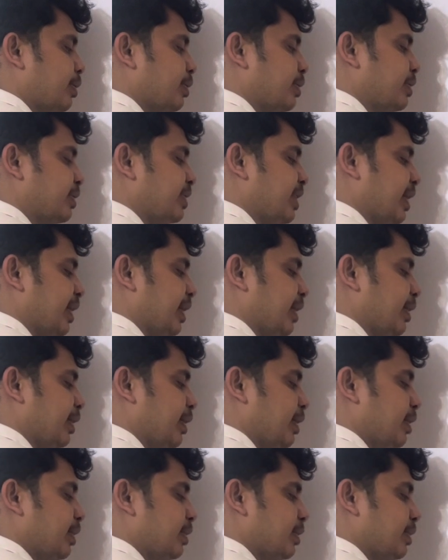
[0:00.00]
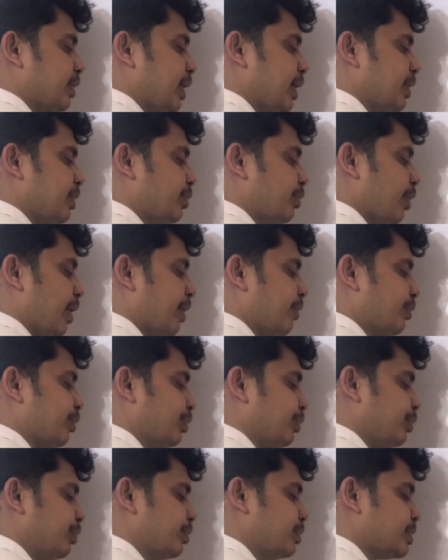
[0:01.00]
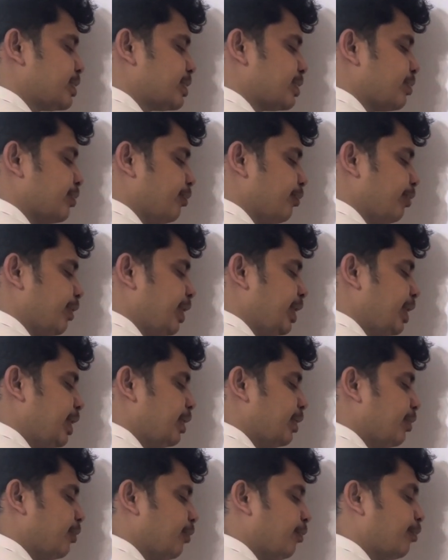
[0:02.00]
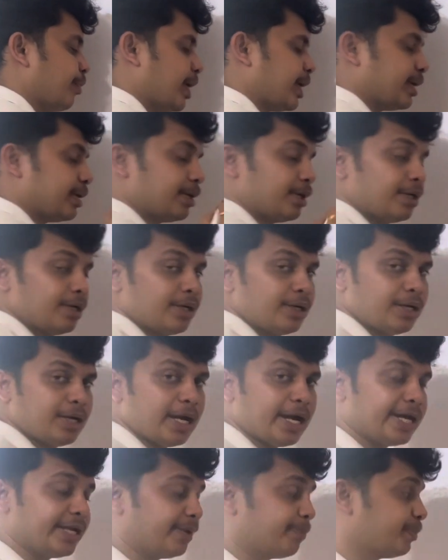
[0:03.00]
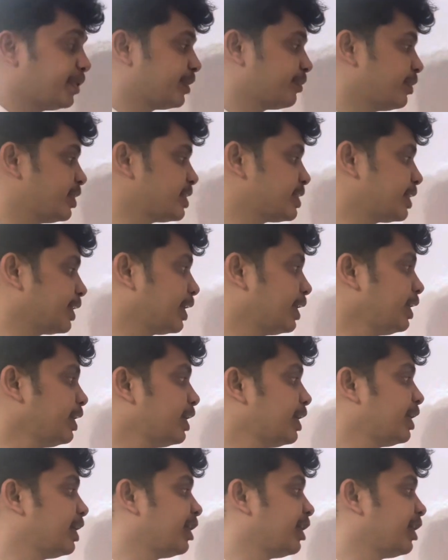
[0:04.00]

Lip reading: they, then you have to use v1. I repeat once again,